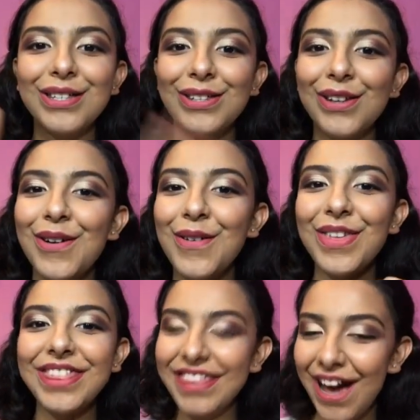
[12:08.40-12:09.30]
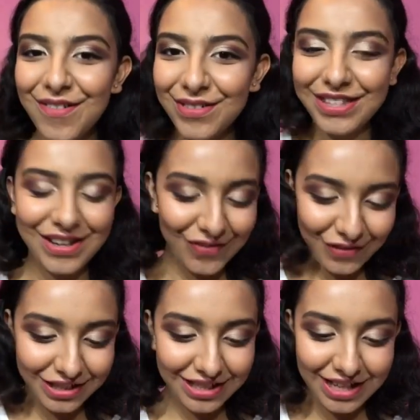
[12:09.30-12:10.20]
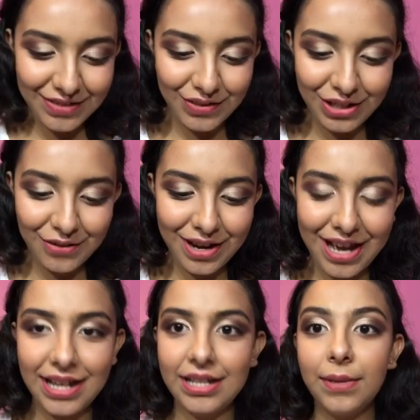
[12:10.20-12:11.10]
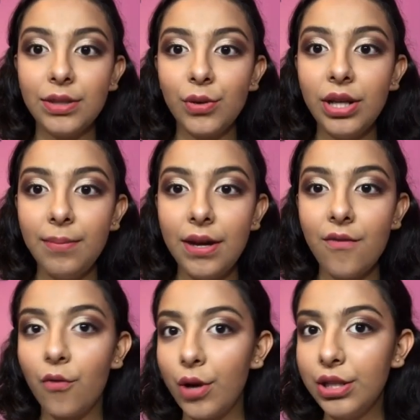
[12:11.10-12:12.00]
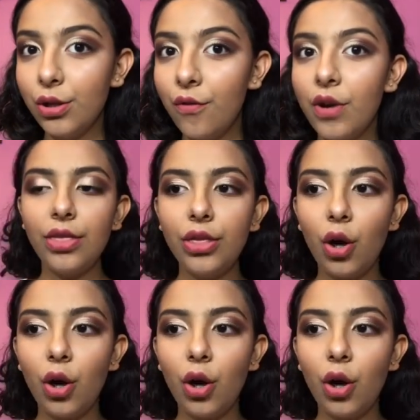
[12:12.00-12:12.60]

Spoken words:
So that was it for today's video, guys. It's going to be a voiceover.